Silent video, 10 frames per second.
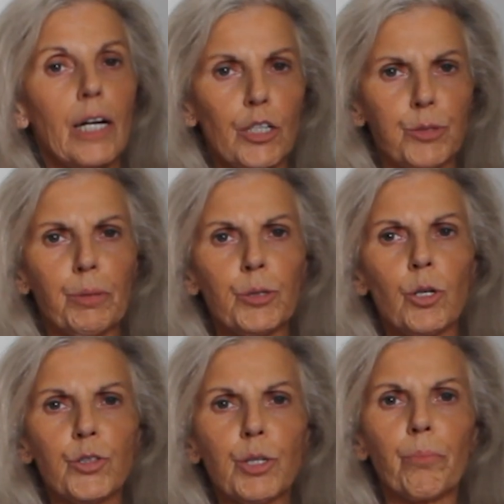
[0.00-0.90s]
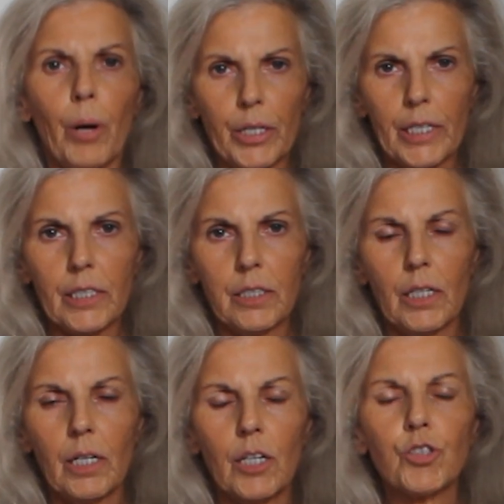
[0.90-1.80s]
It's because the body
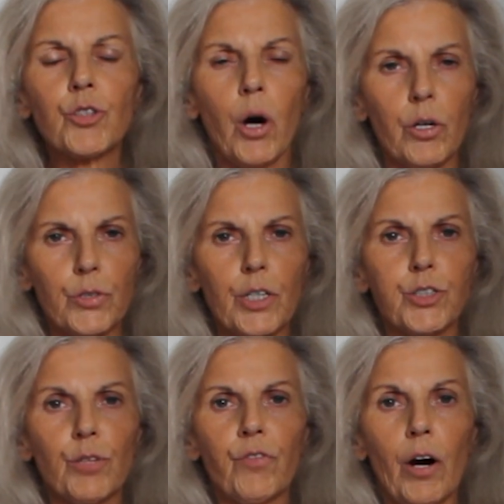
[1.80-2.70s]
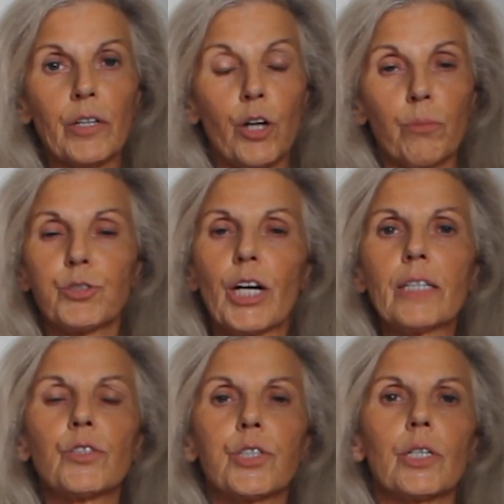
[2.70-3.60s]
knows it's a foreign
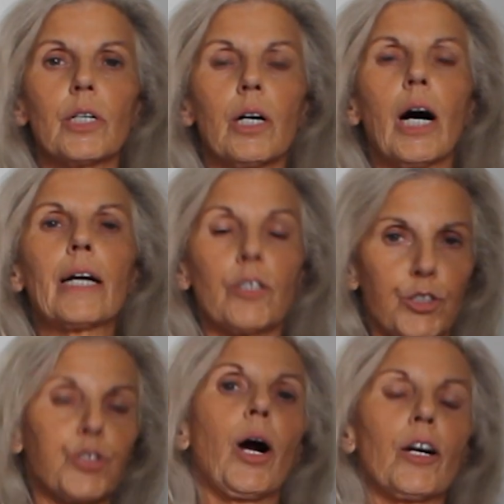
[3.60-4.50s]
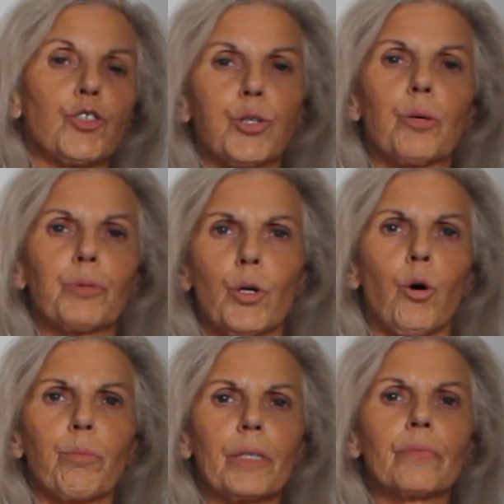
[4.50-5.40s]
object and it's trying to
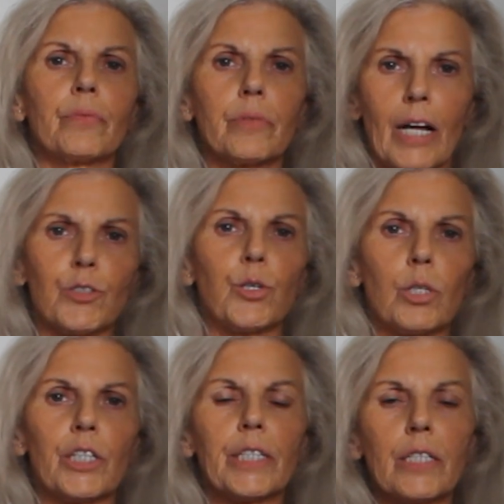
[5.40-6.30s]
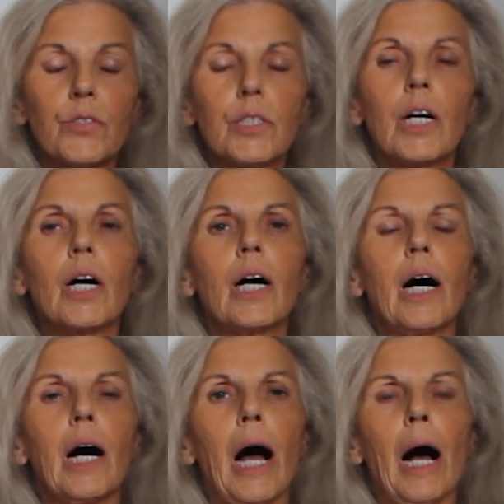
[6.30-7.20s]
absorb it. That's all it is.
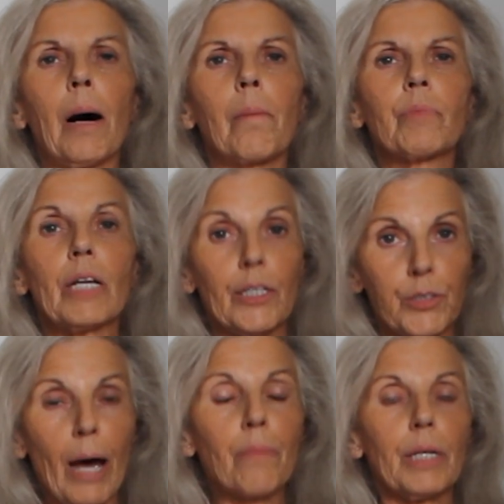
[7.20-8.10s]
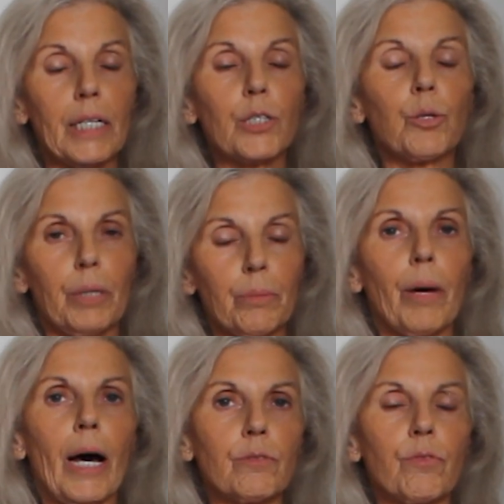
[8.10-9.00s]
It can be a little bit
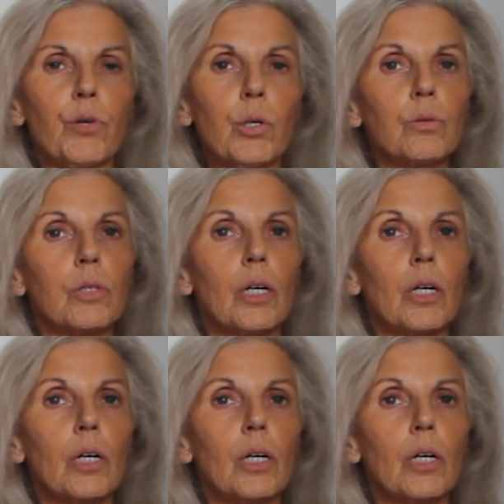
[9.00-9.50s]
painful